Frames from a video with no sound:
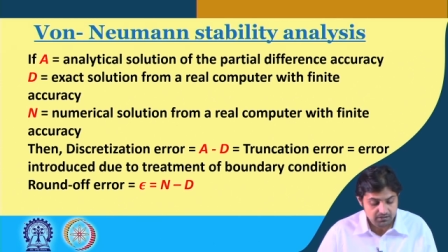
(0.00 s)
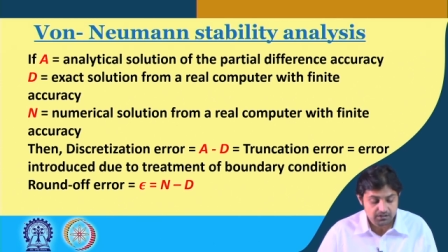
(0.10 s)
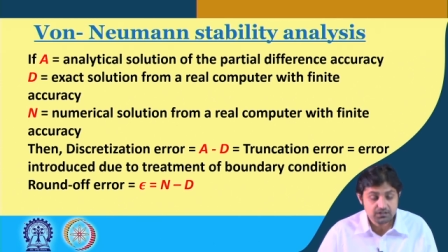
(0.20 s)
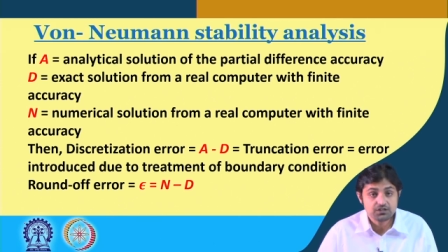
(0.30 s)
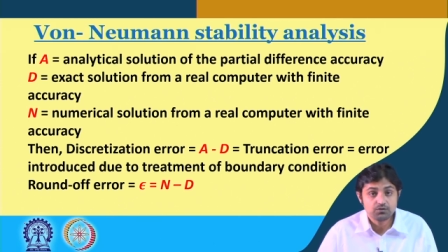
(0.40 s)

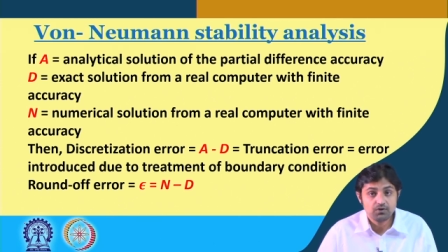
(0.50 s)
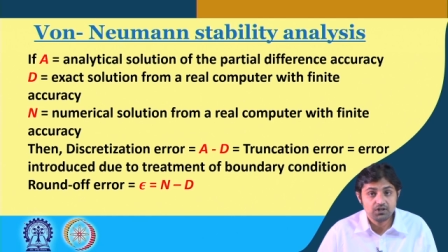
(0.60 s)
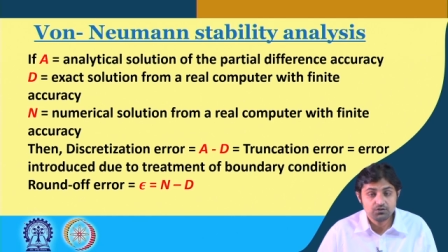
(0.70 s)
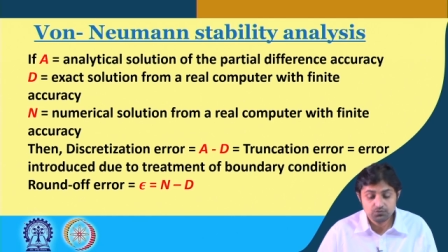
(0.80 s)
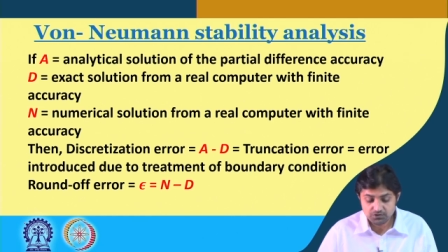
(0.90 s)
is
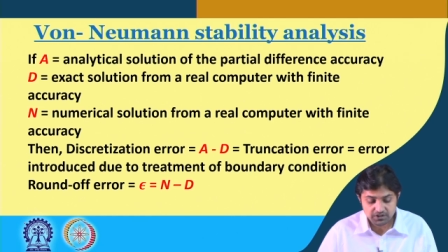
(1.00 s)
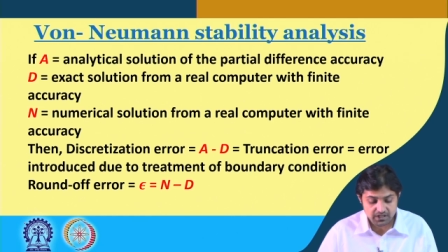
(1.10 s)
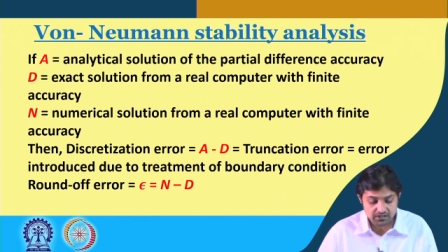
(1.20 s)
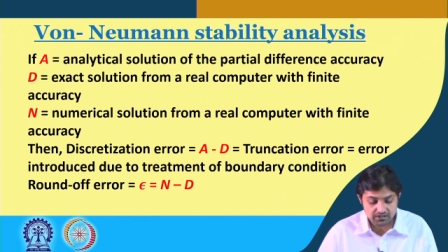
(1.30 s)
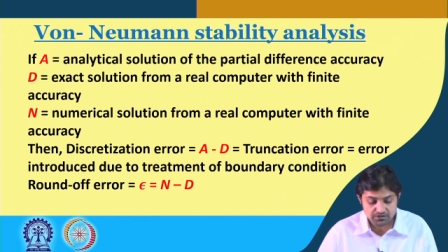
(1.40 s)
equal to the
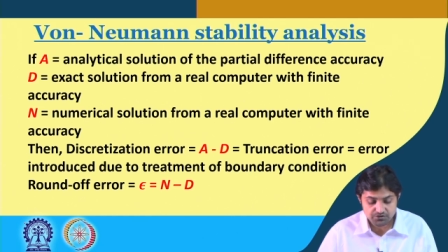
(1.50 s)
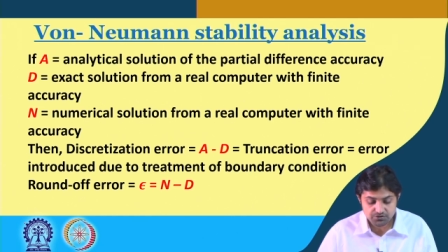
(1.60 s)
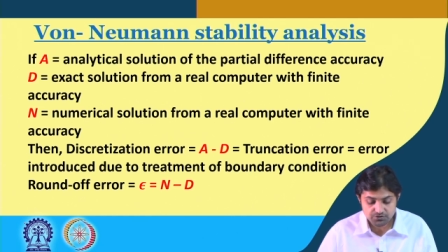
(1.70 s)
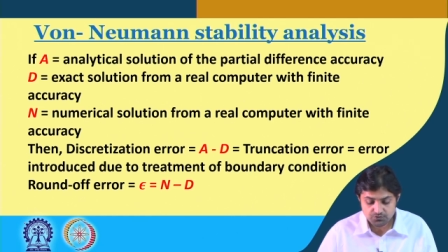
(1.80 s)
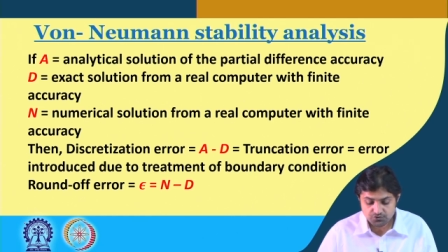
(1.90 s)
error
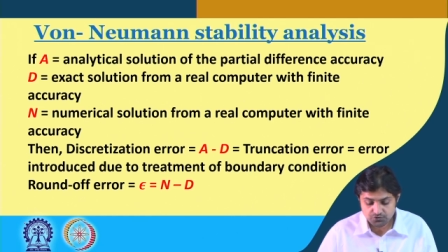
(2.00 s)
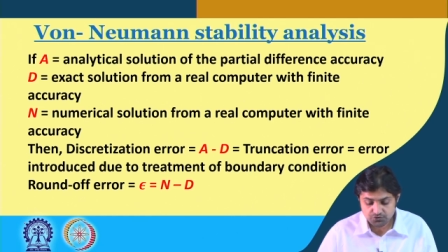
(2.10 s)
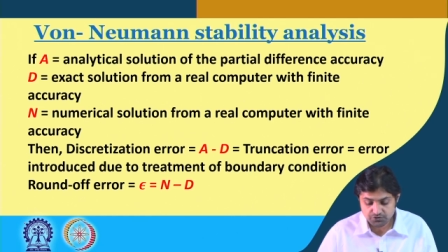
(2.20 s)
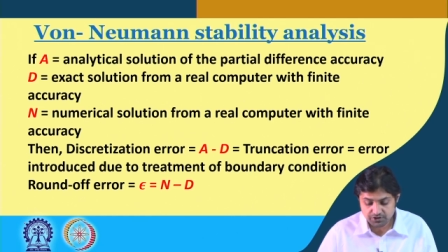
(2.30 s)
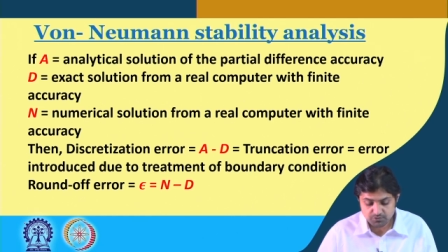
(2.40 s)
introduced due to
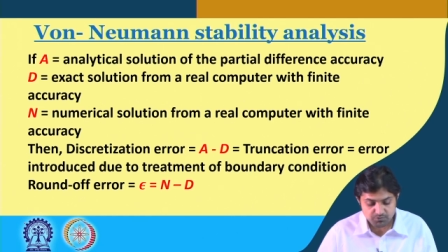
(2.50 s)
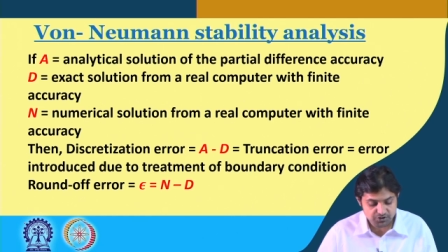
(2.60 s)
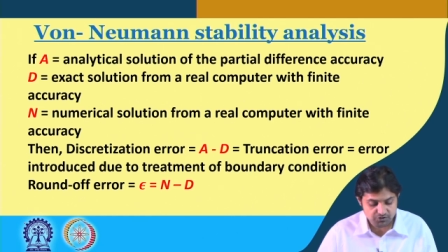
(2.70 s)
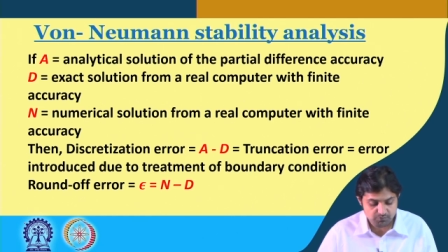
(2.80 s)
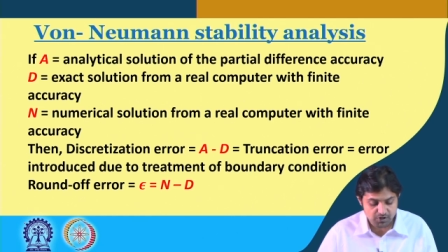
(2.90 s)

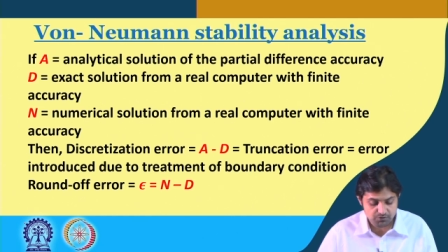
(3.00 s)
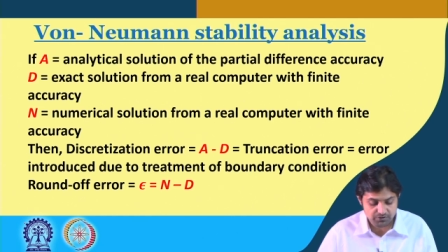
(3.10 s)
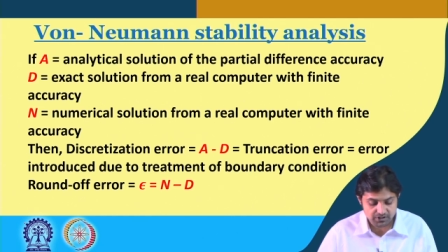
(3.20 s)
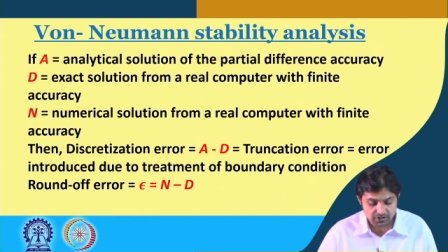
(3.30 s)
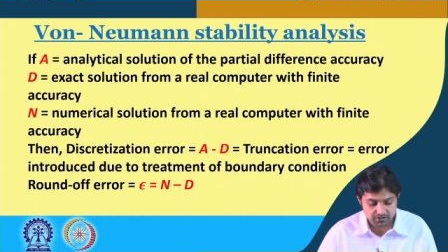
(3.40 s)
treatment of
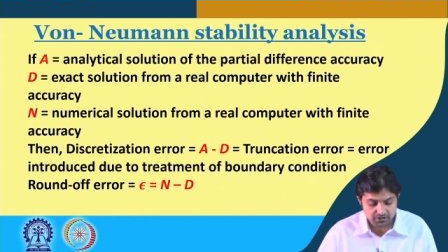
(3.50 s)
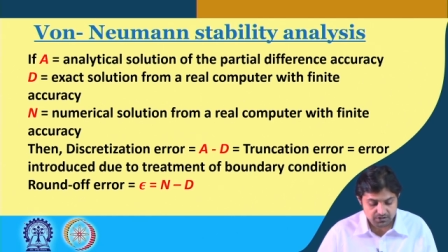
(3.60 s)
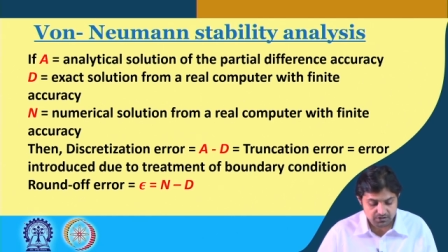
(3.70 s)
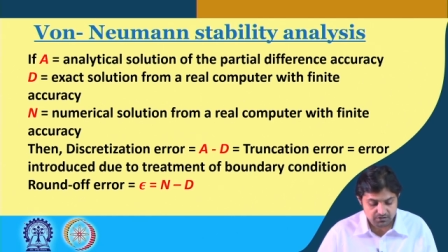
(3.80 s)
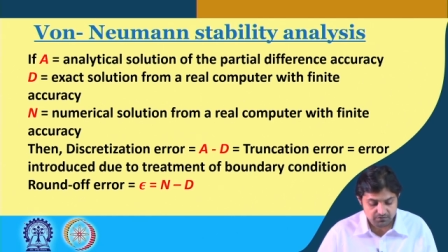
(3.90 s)
boundary
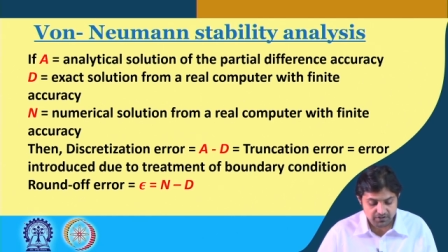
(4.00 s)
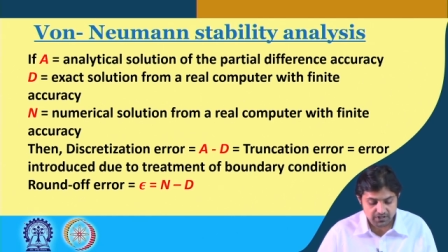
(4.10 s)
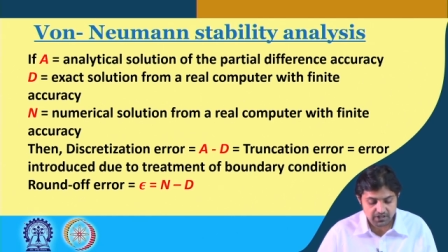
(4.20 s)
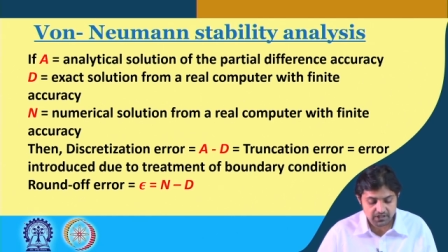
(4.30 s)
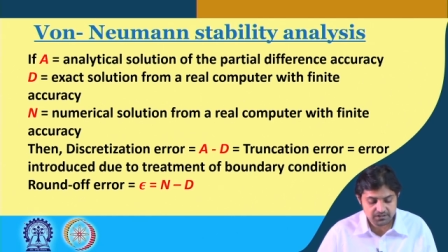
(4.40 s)
condition
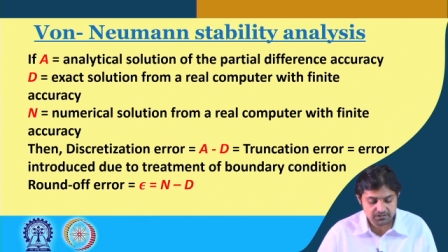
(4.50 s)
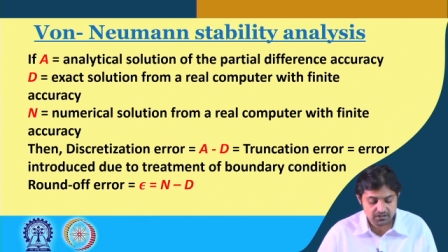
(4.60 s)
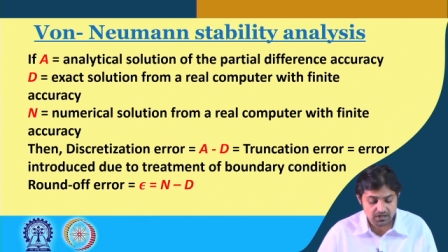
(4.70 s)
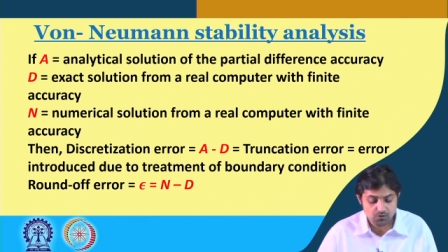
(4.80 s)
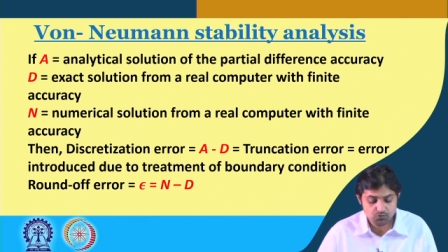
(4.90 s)
whereas the
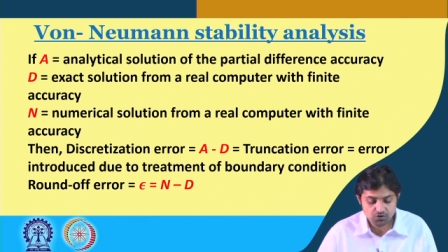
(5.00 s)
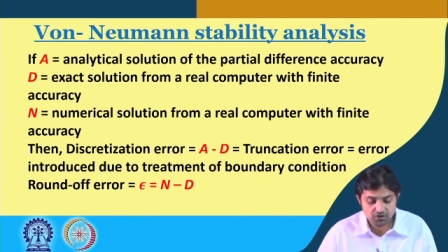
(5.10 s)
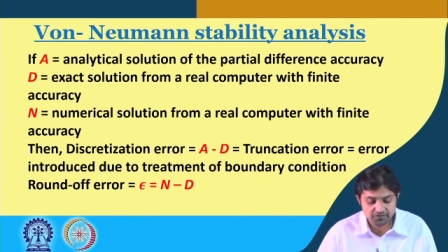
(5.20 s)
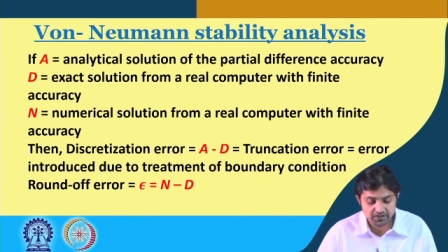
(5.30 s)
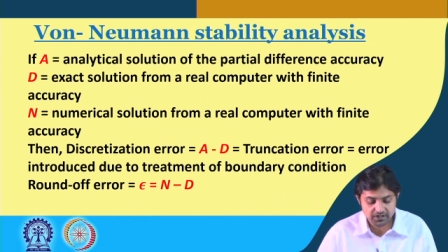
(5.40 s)
round
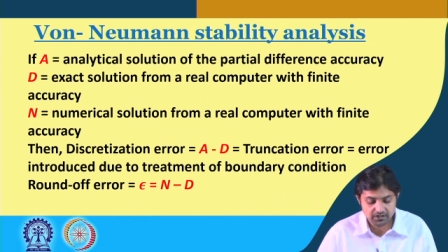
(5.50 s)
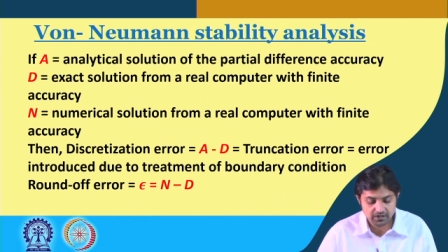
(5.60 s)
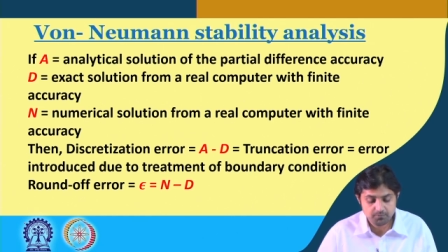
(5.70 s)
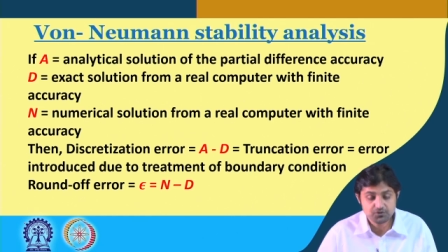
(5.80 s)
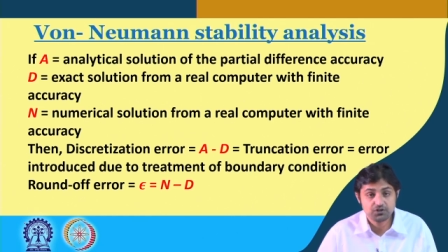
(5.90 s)
off error
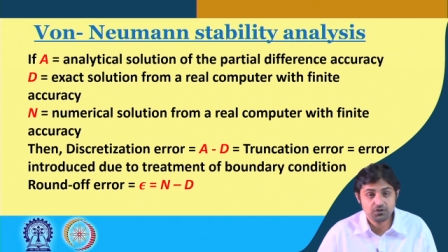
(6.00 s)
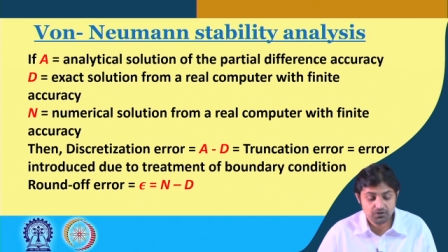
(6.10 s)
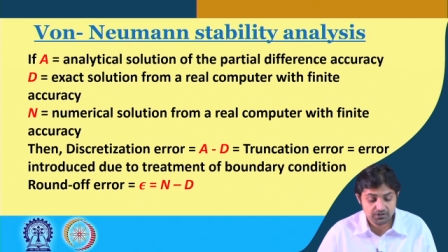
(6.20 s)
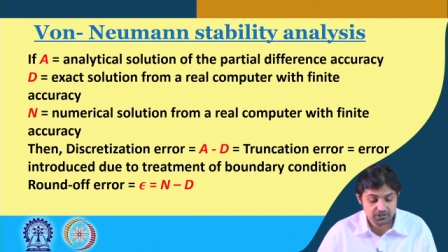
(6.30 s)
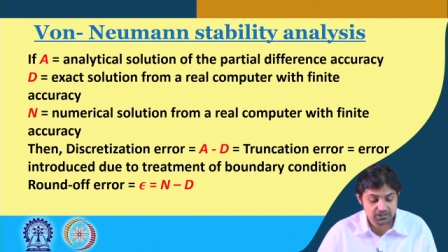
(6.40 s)

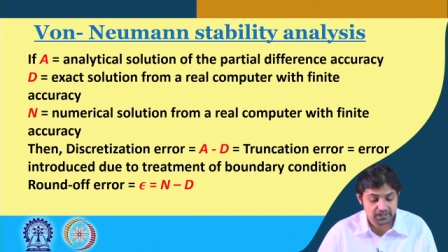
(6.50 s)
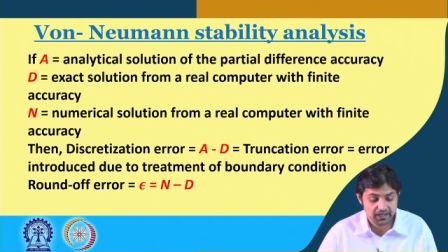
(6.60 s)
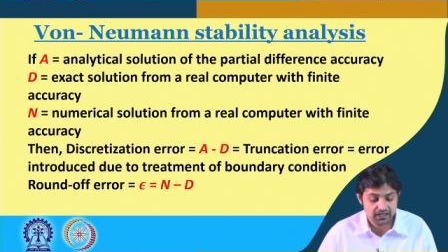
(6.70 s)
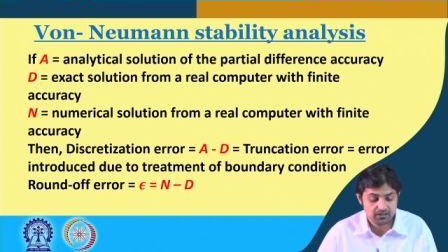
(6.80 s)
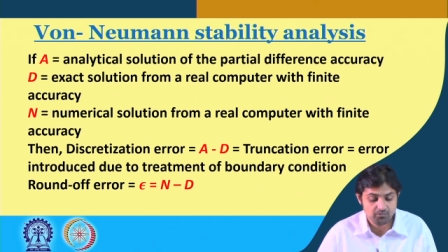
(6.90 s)
epsilon is
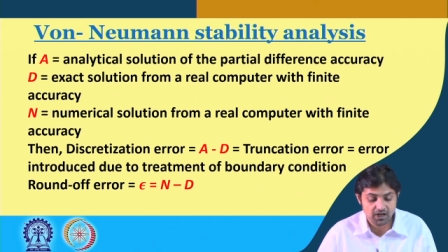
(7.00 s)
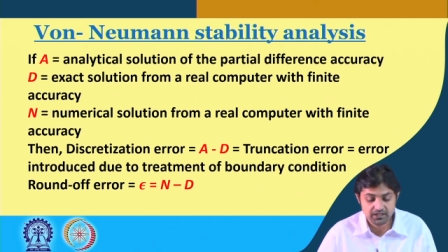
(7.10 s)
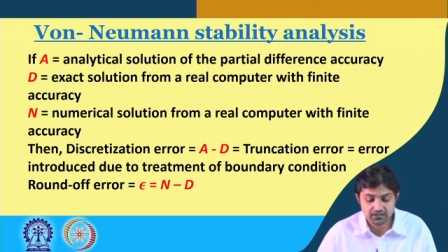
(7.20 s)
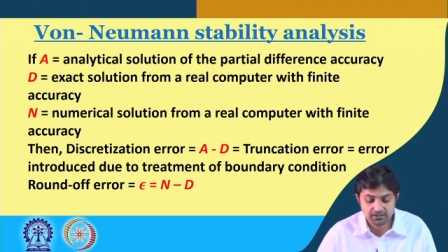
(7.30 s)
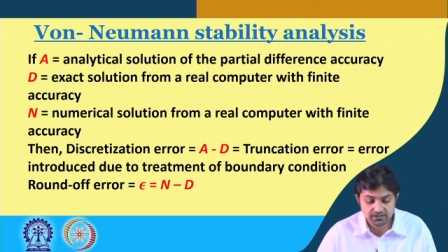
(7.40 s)
n
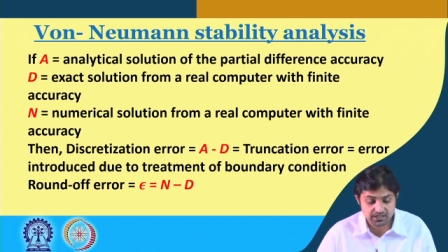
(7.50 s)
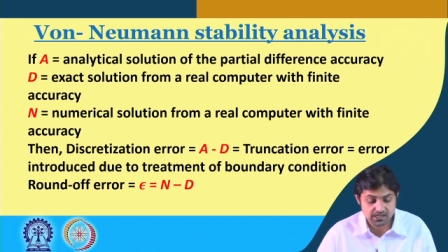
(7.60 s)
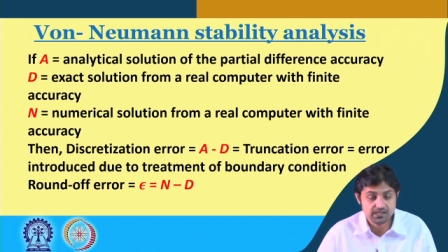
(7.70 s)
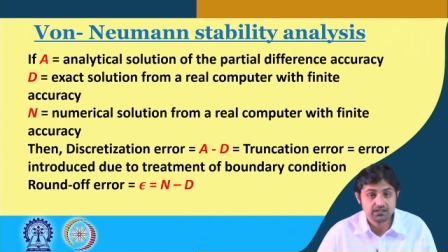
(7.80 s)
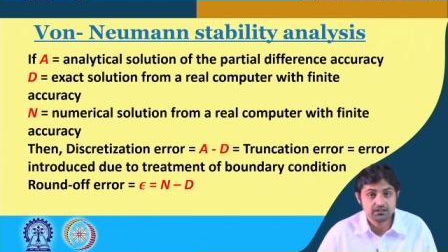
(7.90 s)
minus
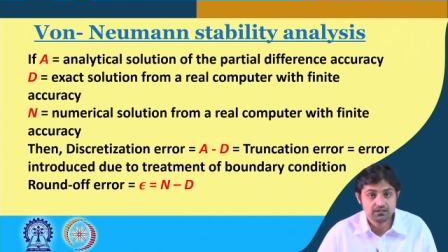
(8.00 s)
d.